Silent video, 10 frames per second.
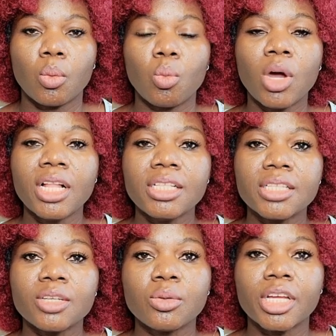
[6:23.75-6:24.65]
World
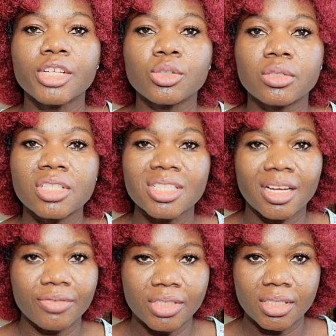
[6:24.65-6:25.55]
Education
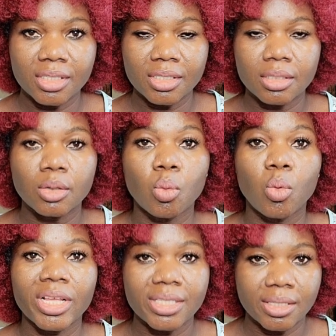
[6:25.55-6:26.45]
Services,
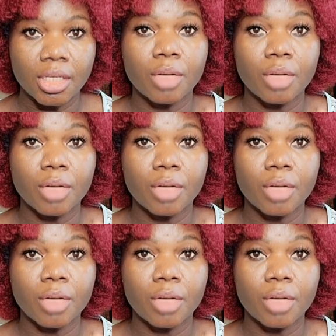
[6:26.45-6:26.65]
West.